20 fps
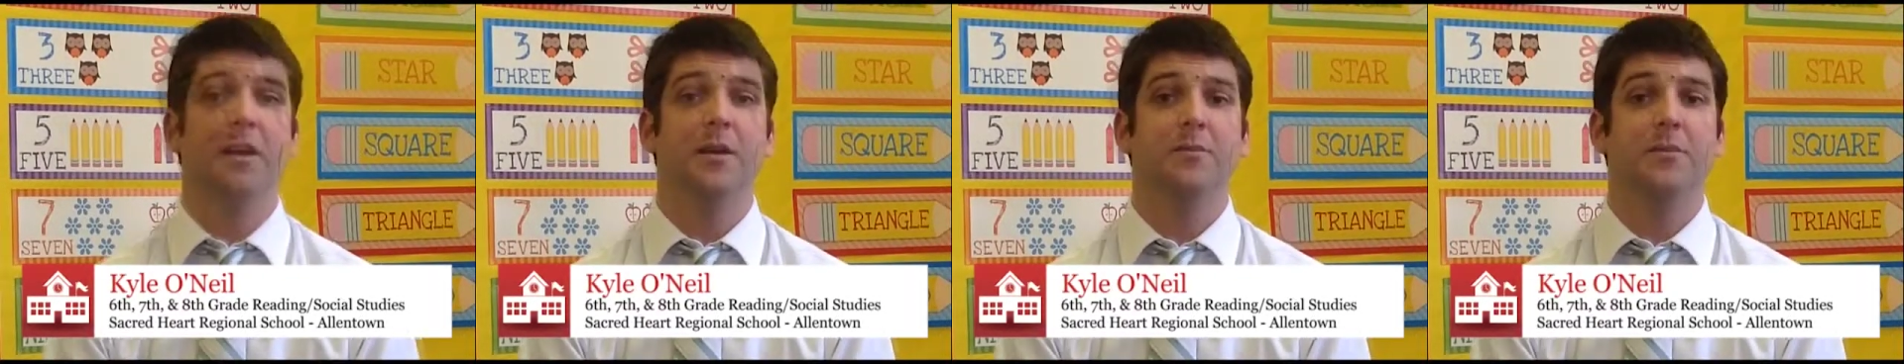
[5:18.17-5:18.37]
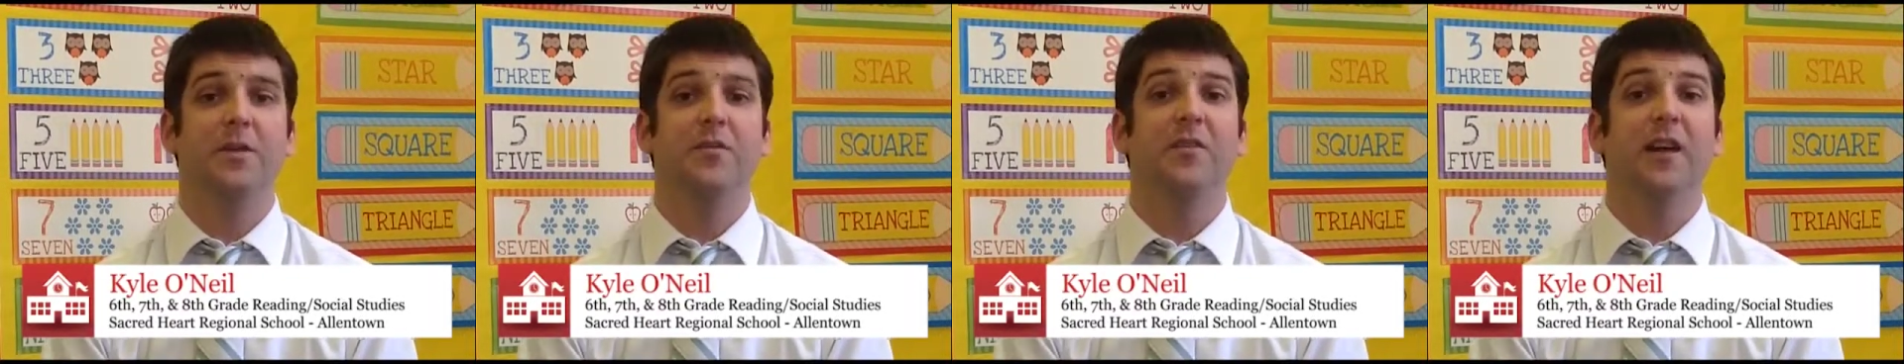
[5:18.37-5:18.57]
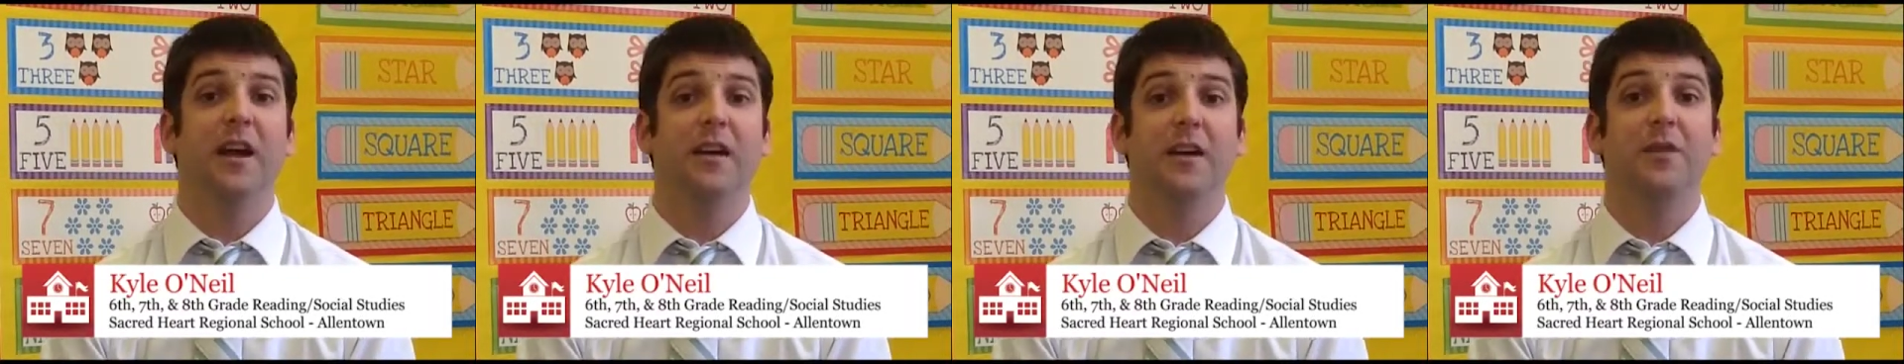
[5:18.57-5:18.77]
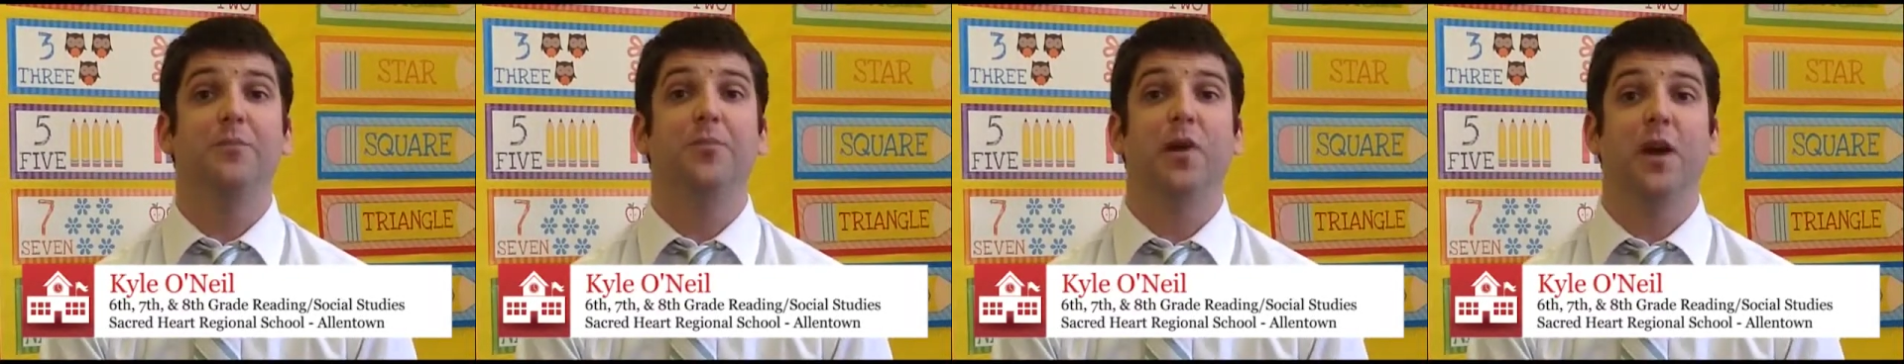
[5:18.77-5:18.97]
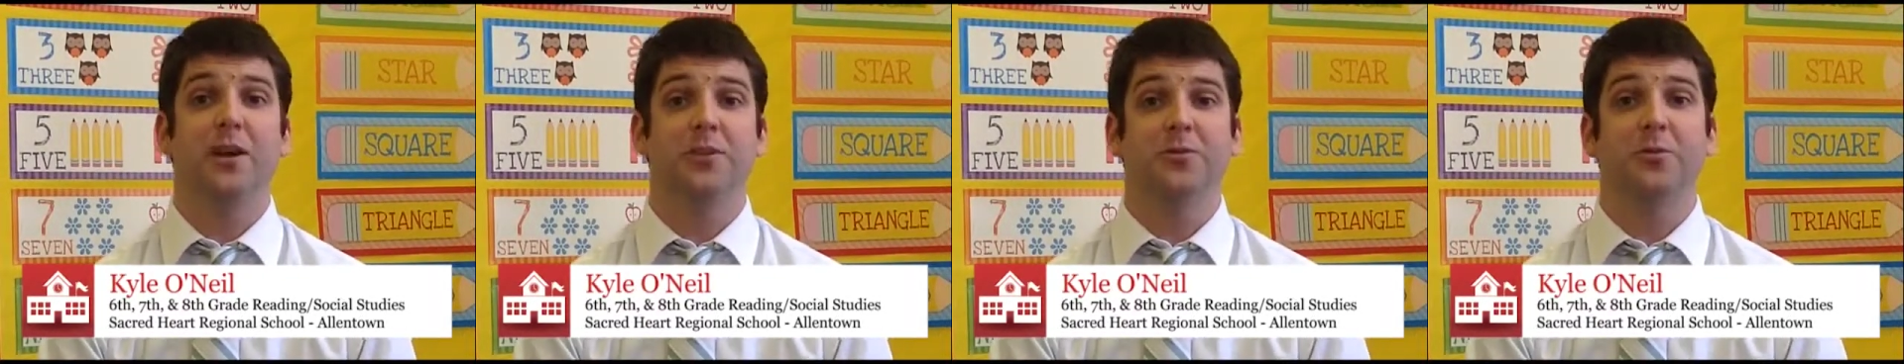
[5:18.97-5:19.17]
Been very
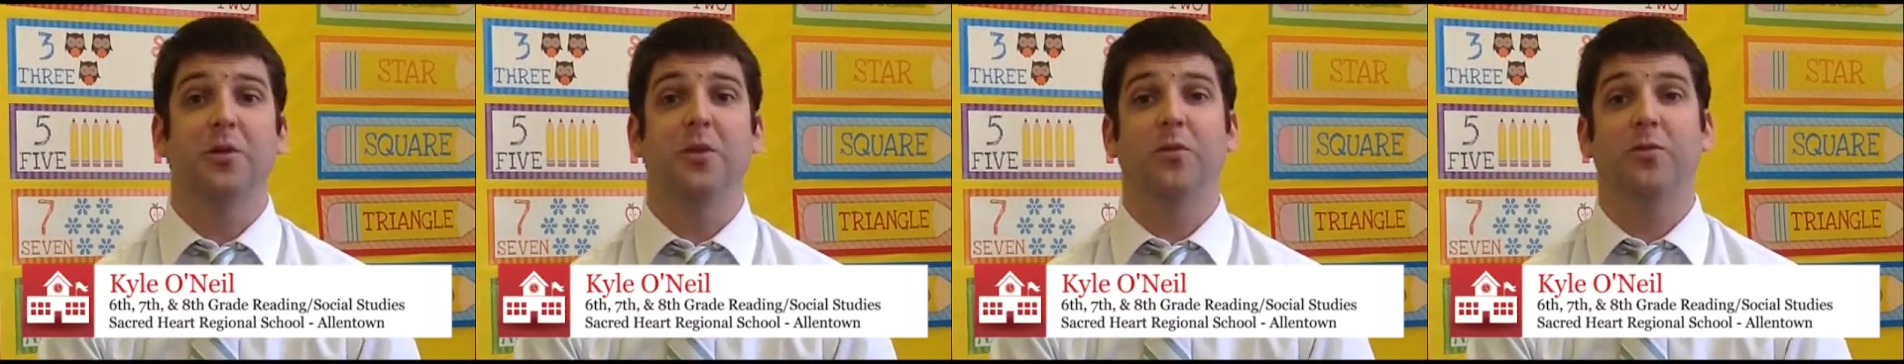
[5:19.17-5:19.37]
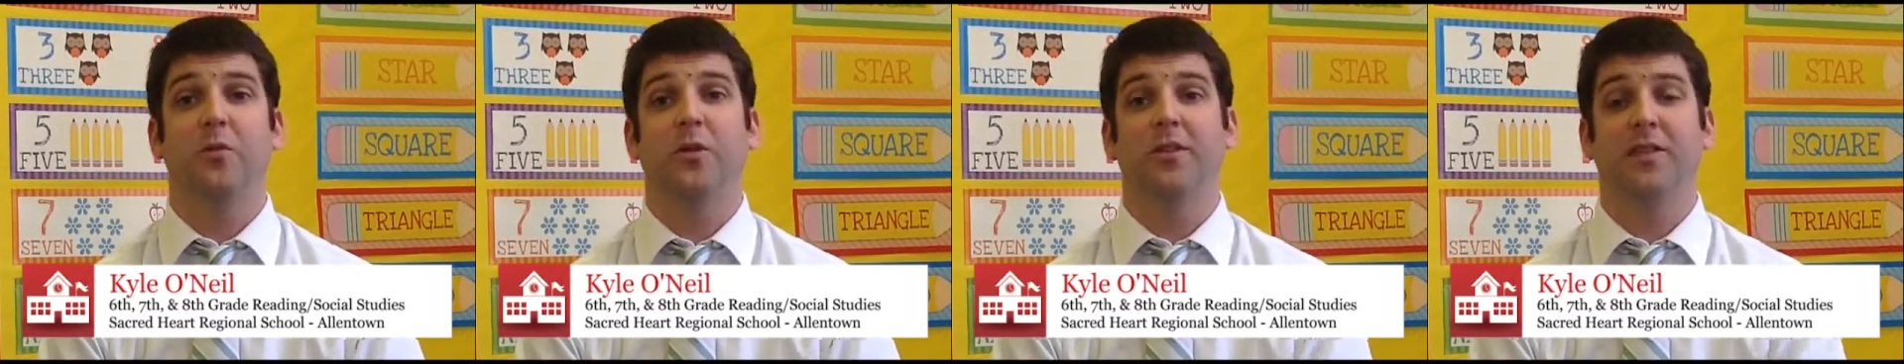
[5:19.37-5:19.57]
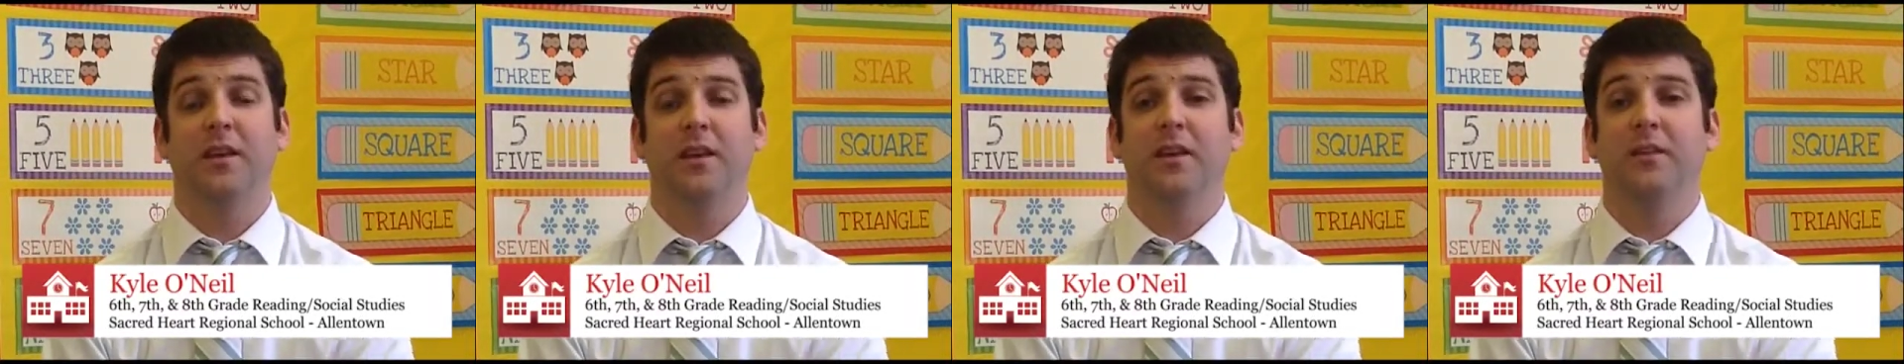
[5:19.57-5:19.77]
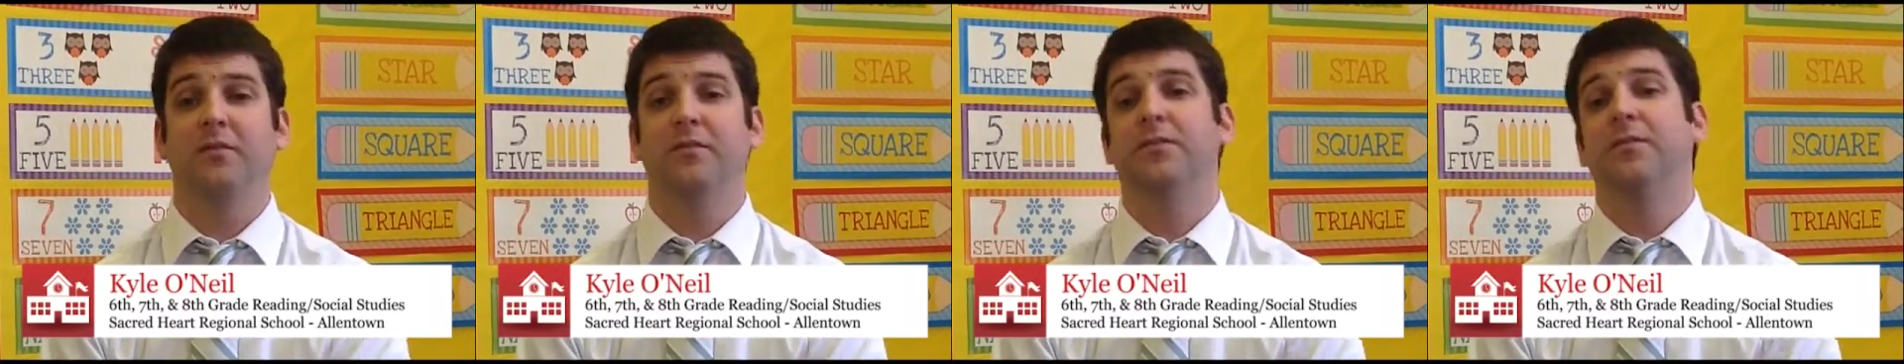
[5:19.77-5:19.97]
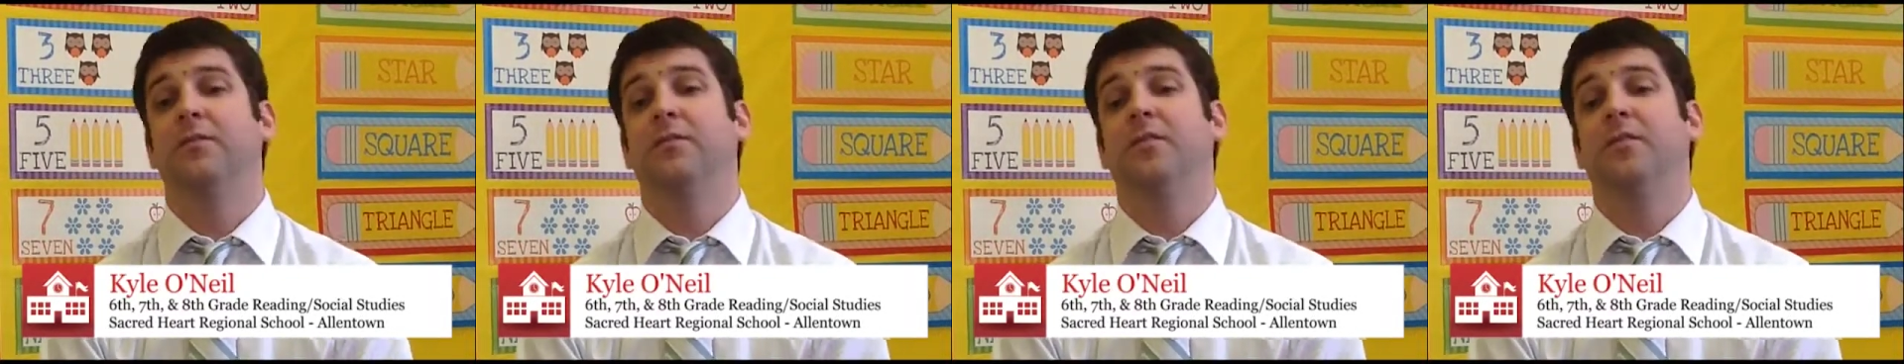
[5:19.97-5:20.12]
impressed with what they've